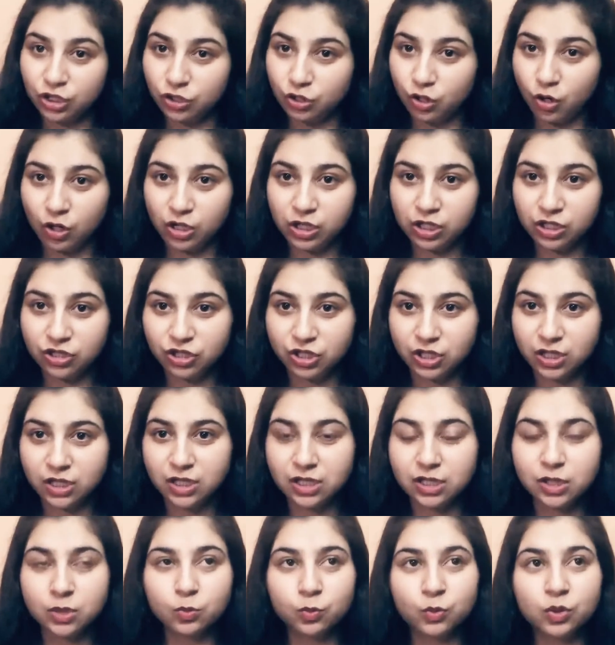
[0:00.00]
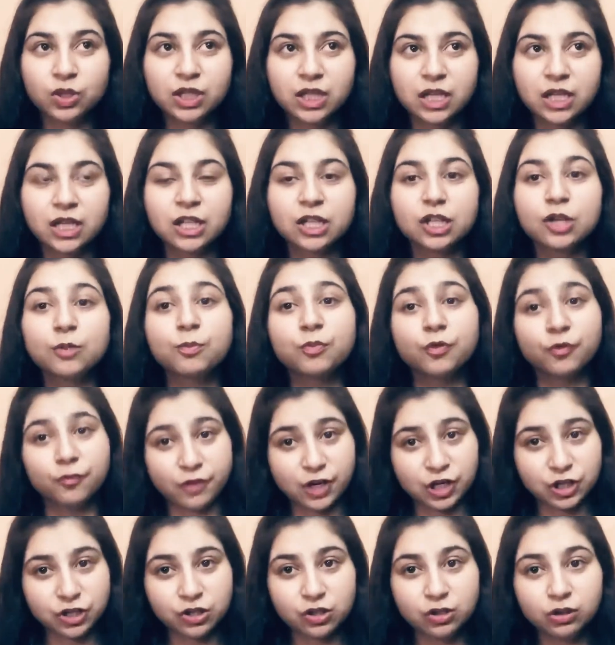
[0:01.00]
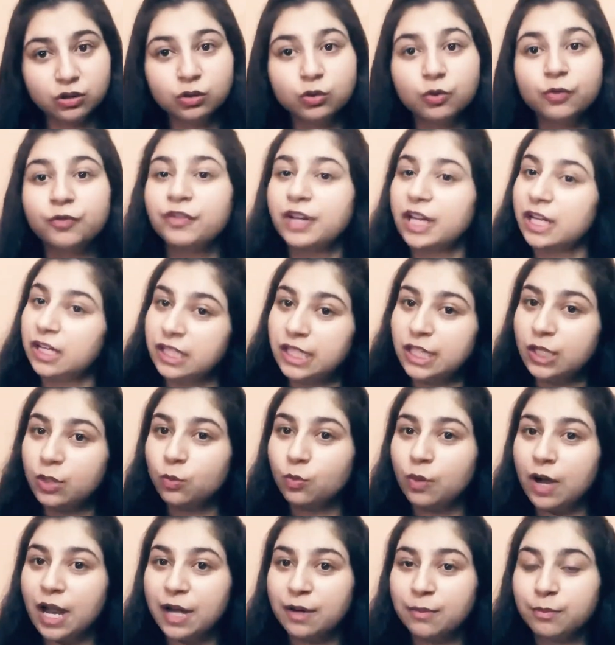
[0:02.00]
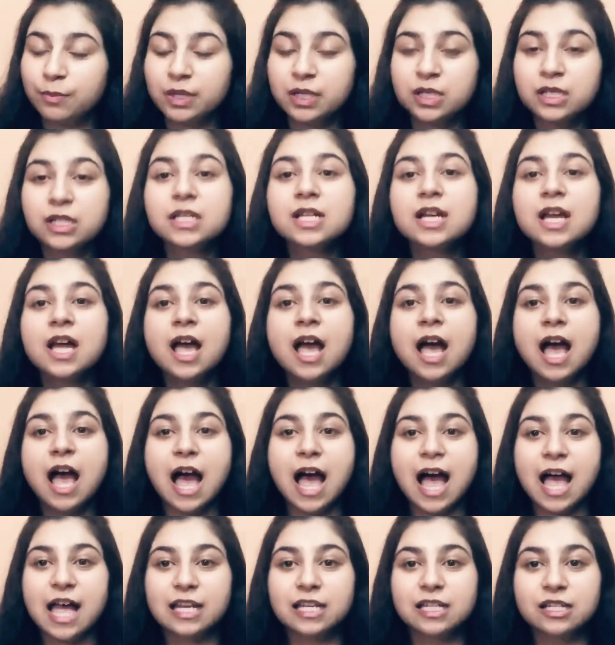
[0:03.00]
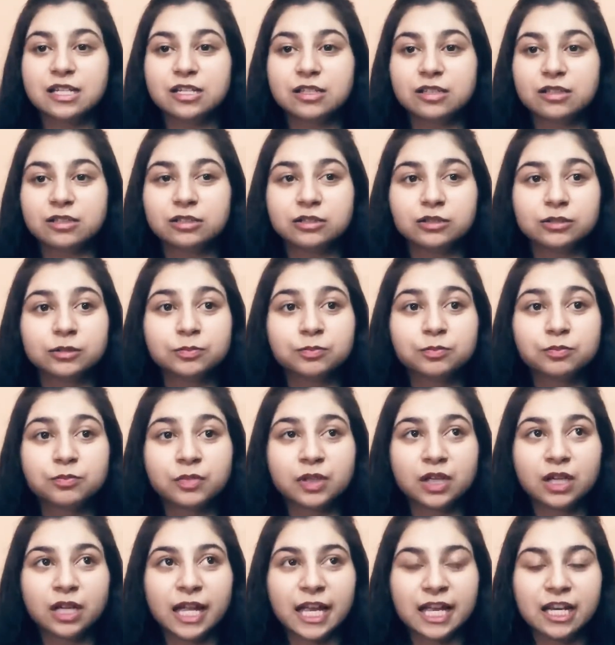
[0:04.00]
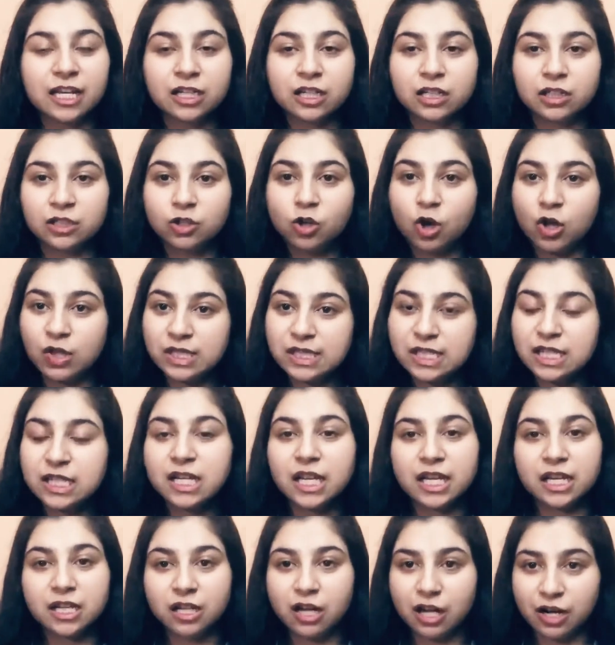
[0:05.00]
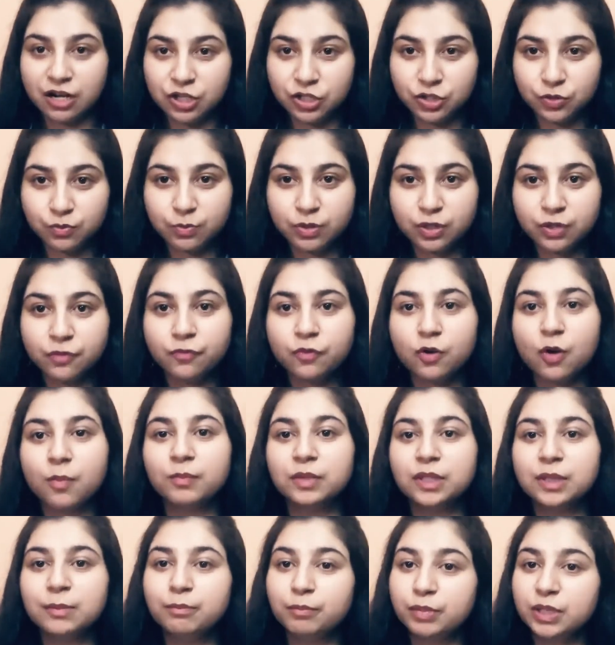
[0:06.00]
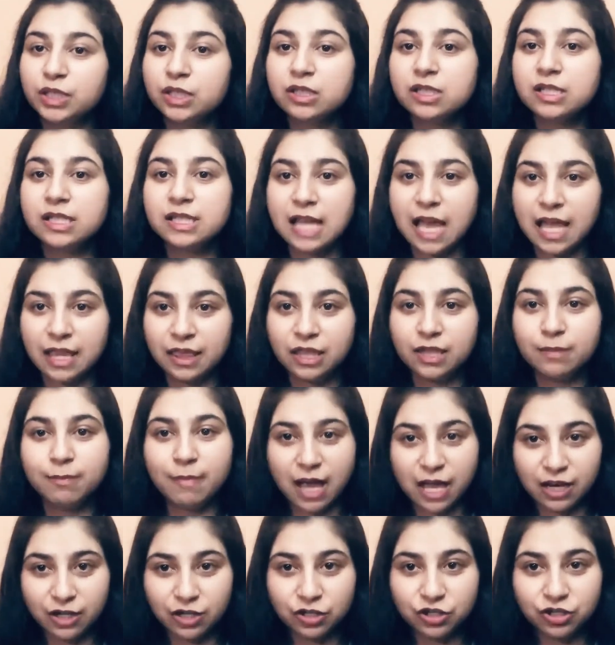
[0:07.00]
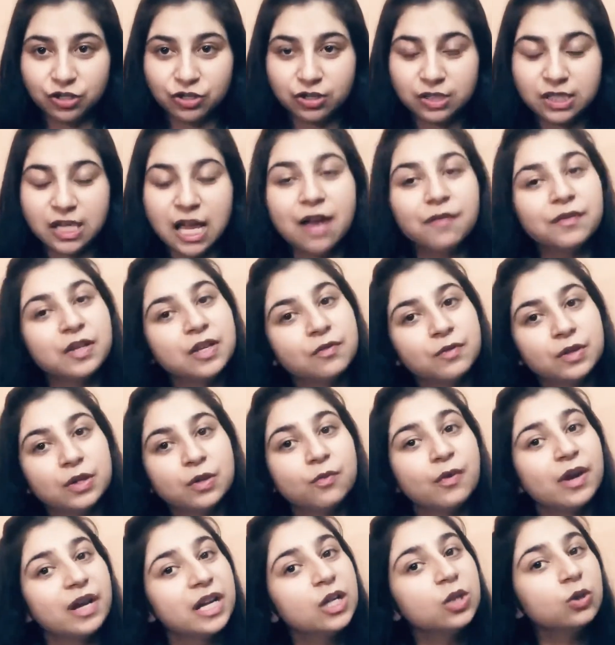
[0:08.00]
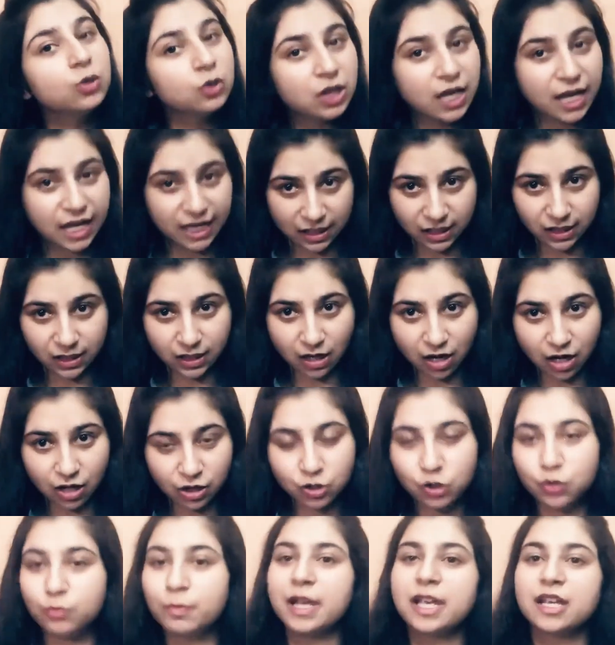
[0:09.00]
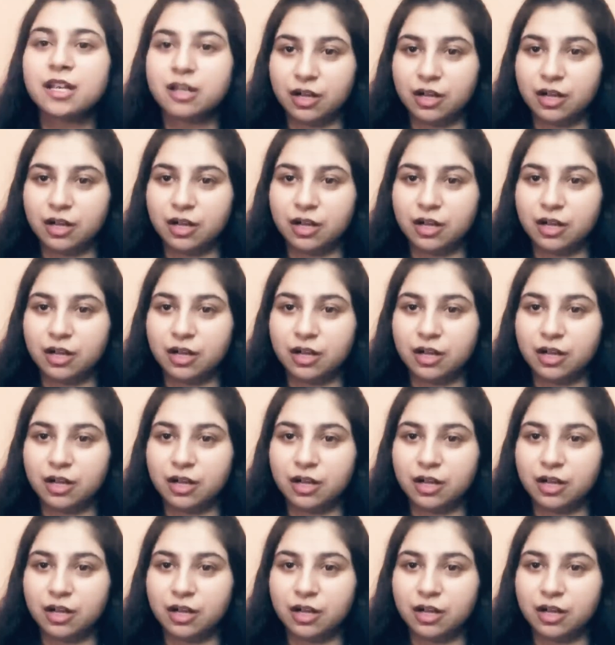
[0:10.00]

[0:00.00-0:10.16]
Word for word: technologies, working in a professional though friendly environment and, uh, and uh, constant encouragement from the peers and the managers have given a very good head start to my